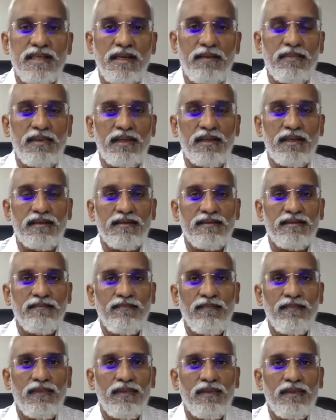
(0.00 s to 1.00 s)
chapter.
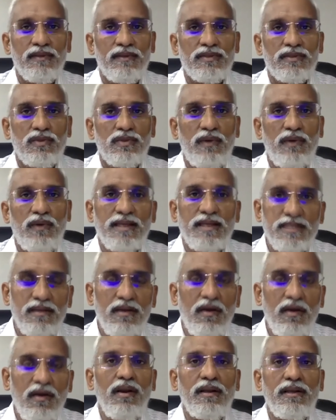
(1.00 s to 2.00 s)
So as in
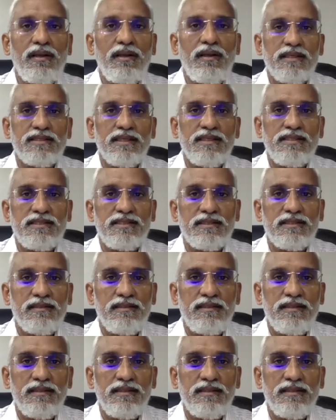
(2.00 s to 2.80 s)
all cases,